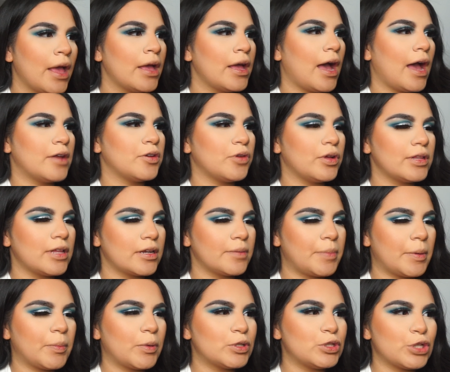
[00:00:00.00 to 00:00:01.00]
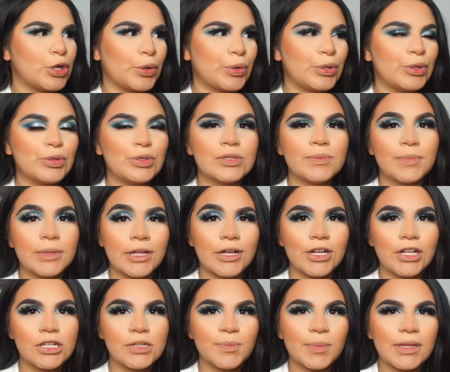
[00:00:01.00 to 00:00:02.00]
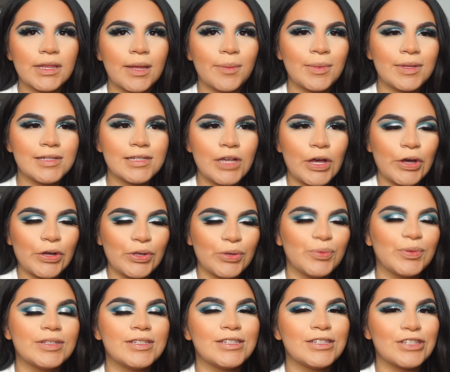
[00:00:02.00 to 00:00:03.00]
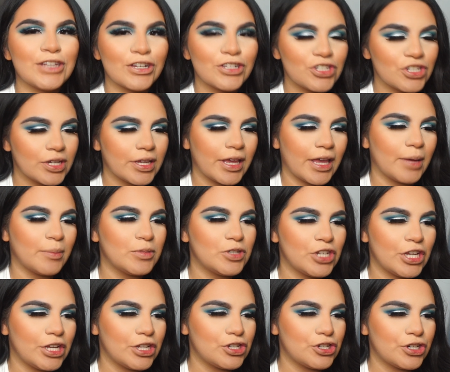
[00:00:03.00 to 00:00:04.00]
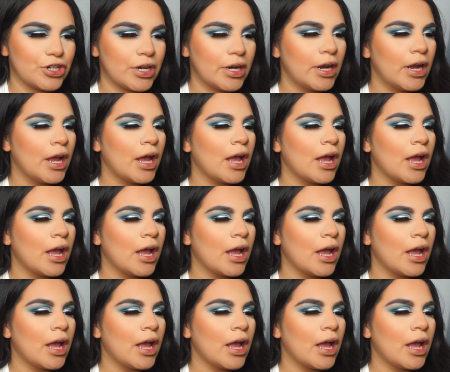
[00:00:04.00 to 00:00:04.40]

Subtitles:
I know a lot of people don't use blush, but let me tell you, it's such a game changer.